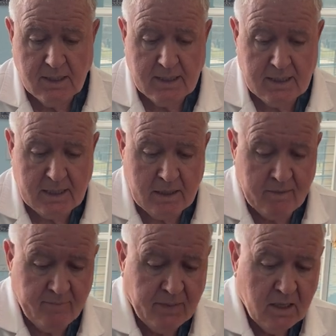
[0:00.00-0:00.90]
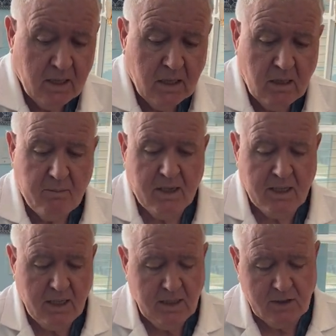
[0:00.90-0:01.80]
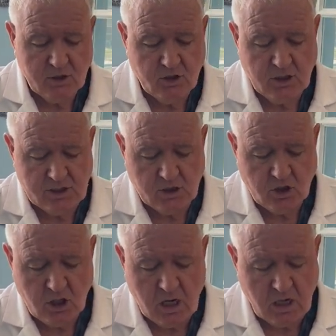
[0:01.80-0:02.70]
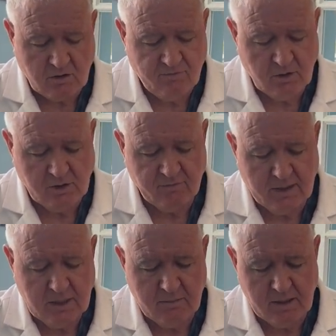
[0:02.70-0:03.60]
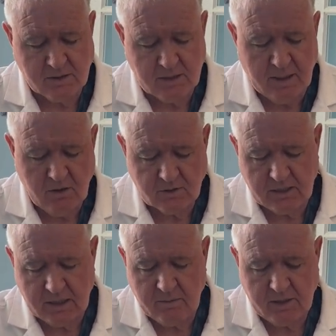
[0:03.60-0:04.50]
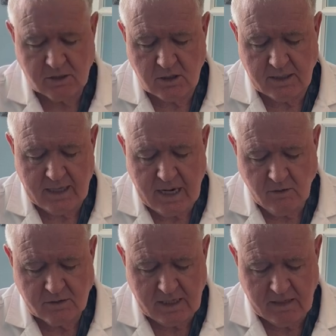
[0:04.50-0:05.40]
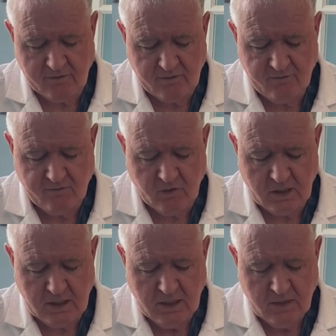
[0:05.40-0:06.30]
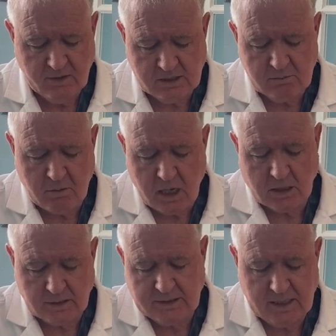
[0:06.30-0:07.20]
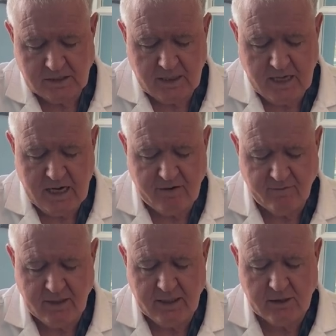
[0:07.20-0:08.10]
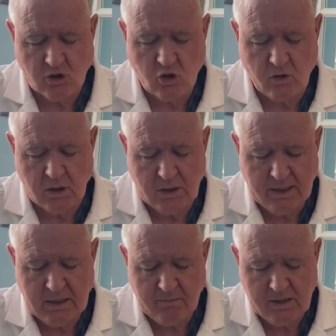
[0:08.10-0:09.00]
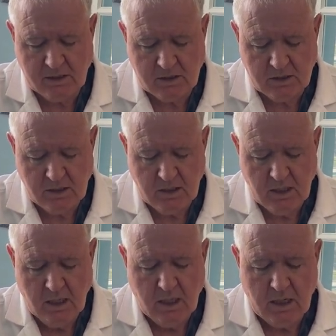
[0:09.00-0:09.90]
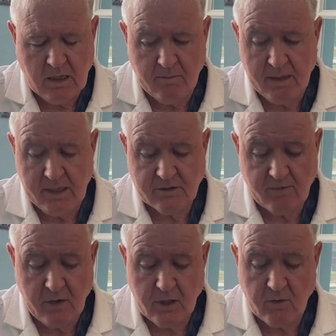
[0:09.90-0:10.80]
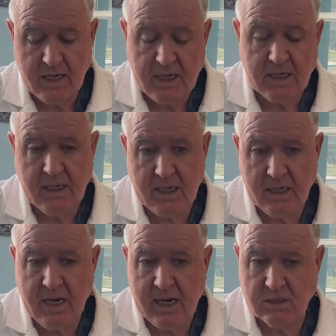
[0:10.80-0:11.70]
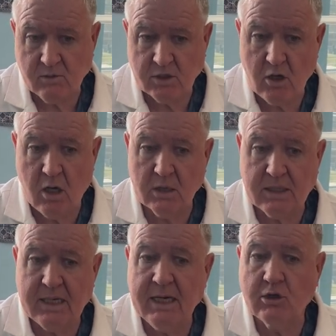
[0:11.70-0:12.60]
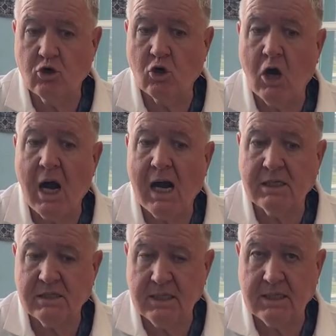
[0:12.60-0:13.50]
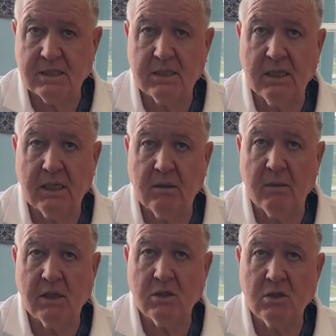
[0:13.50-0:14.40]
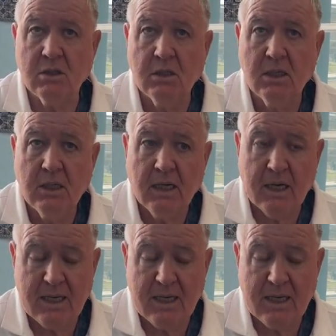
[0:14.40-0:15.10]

But it is just chock full of ligaments. And here's ligaments on the outside of the foot. This model doesn't have the internal ligaments, but it's very unique in that it has what's called an interosseous ligament. And